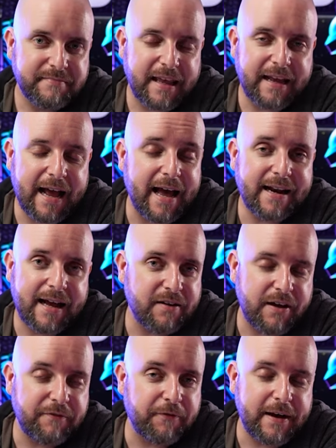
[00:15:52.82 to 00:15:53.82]
It
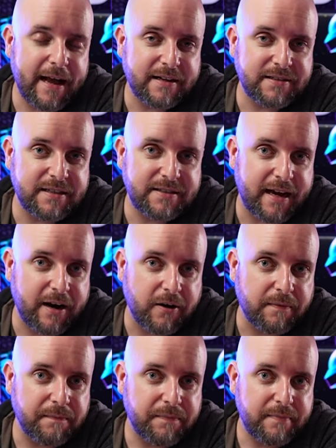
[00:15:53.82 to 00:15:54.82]
had free access to
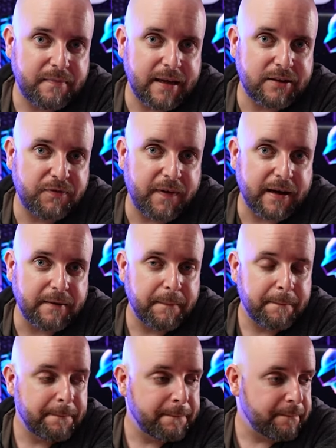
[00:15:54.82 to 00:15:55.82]
air. That's fine.
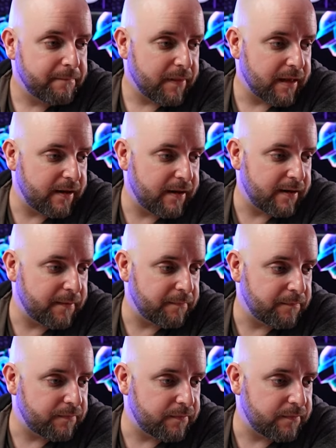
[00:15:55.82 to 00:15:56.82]

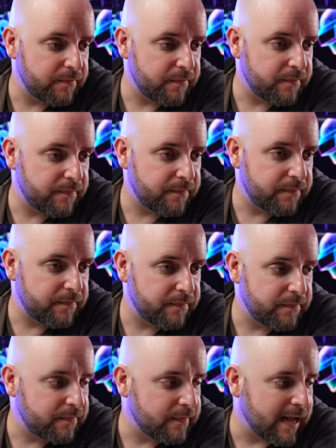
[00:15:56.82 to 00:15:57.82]
Um,
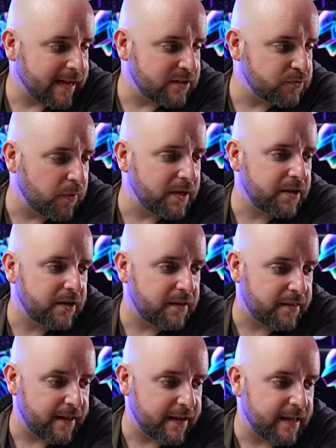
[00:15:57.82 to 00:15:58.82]
I guess one
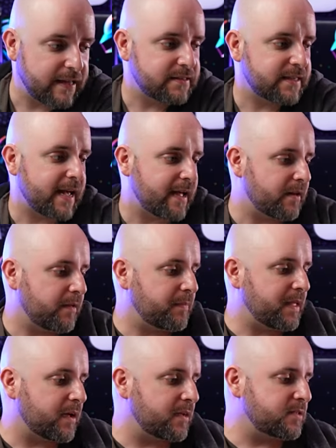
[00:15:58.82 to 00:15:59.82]
good thing is that
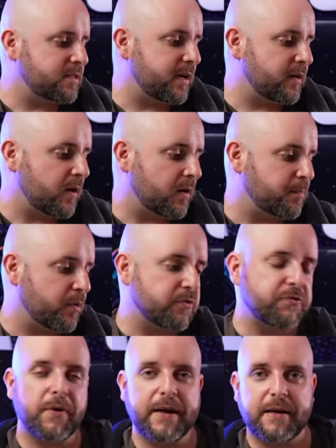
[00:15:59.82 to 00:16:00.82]
because there are
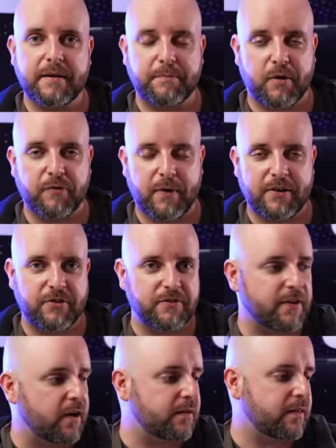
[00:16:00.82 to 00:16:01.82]
perforated
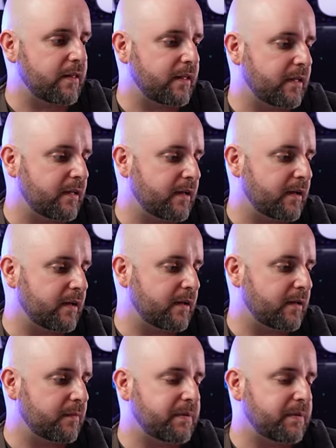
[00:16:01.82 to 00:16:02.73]
perforations on the uh,